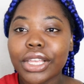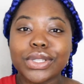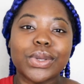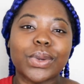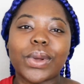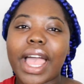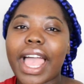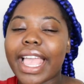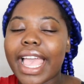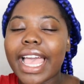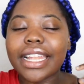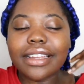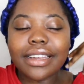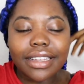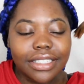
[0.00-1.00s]
So I
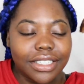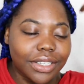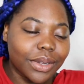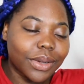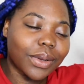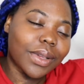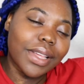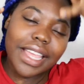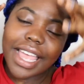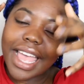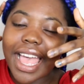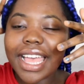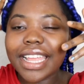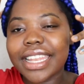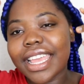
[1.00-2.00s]
kind of, you know,
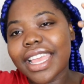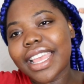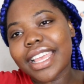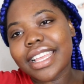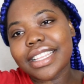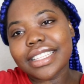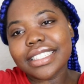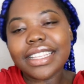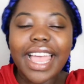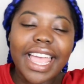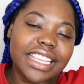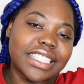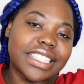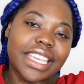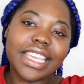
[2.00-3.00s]
had
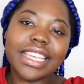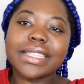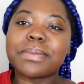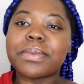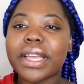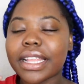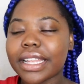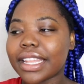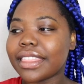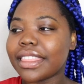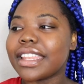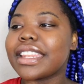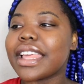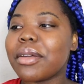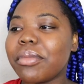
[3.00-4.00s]
ideas, but the
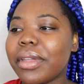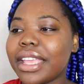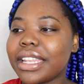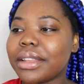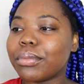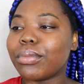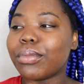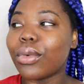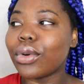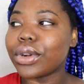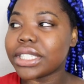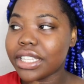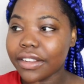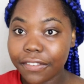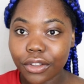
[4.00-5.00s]
thing that made it more
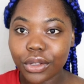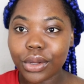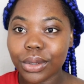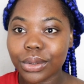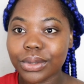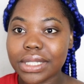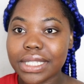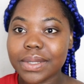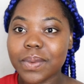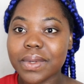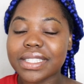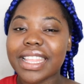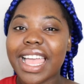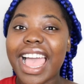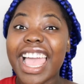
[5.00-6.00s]
difficult
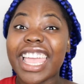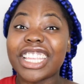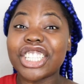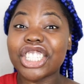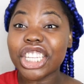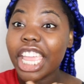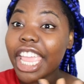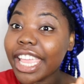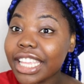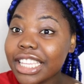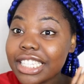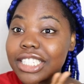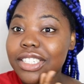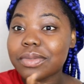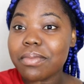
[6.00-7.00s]
was that I
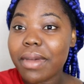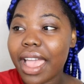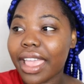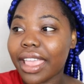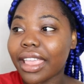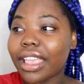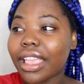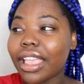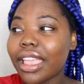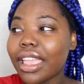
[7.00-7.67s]
changed my